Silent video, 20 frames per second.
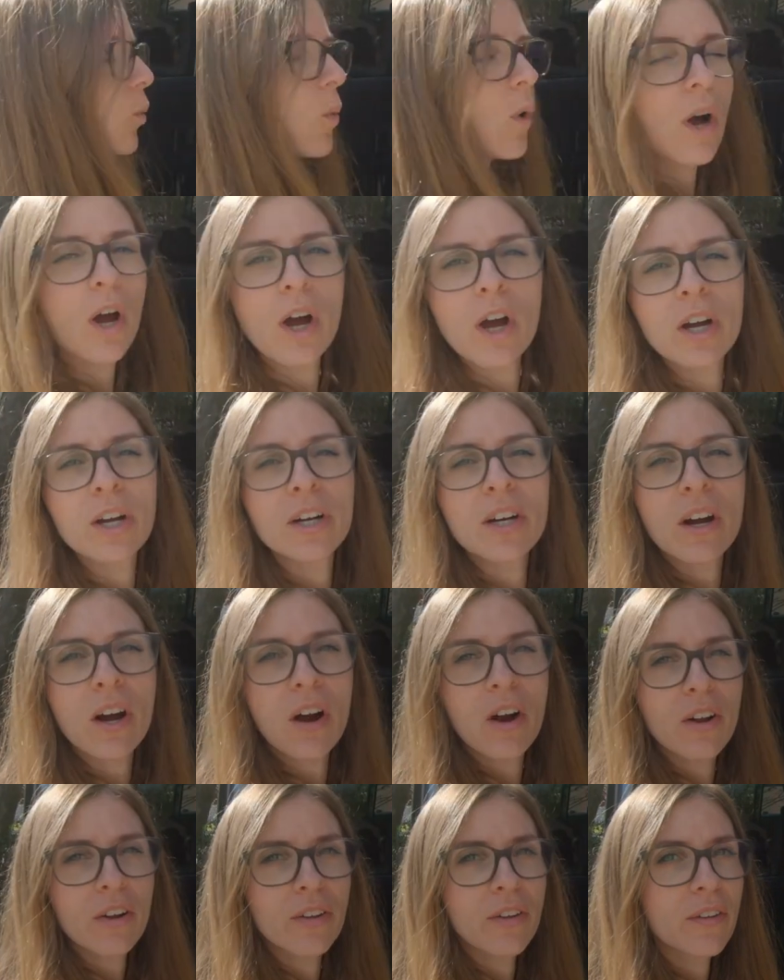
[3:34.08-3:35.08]
work
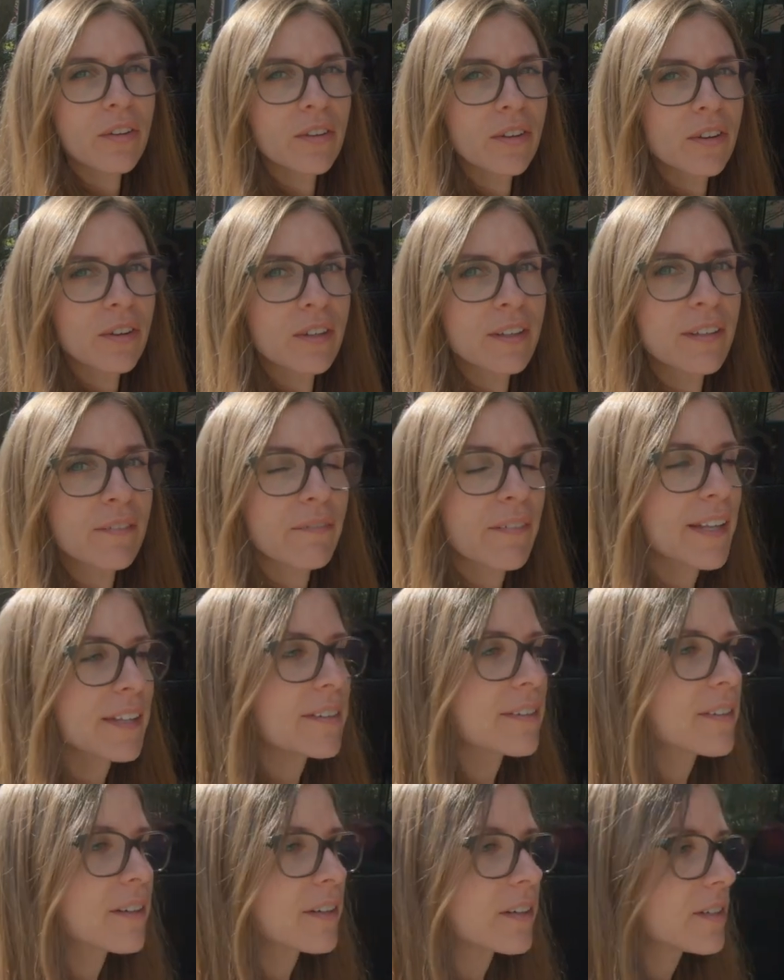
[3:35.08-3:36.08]
on the
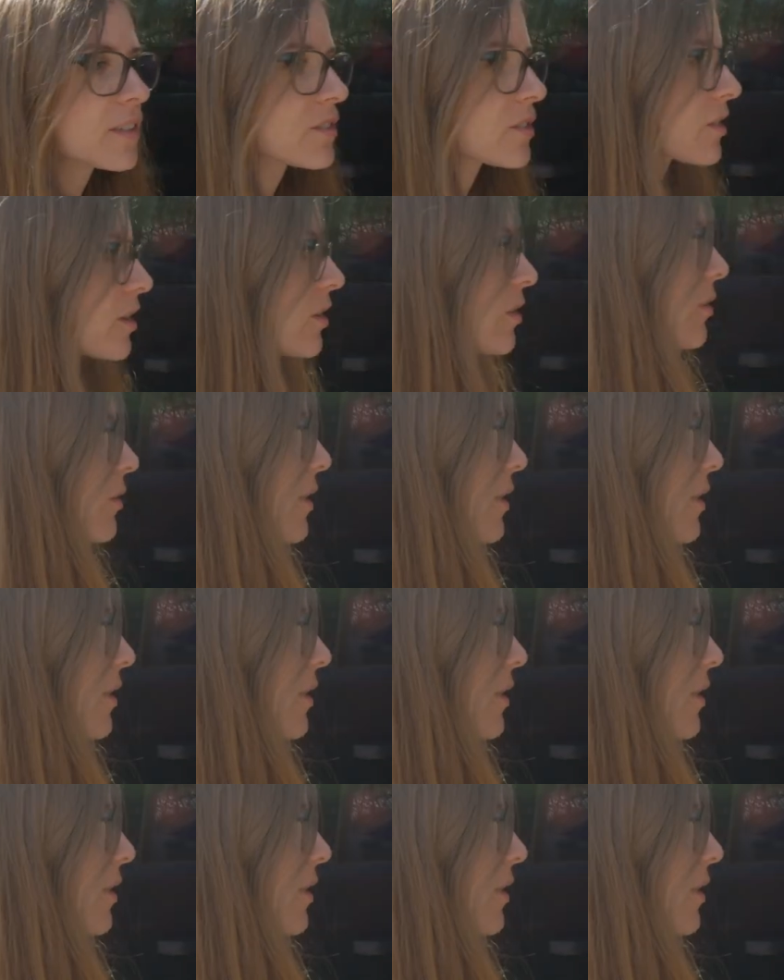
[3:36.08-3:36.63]
Defender. So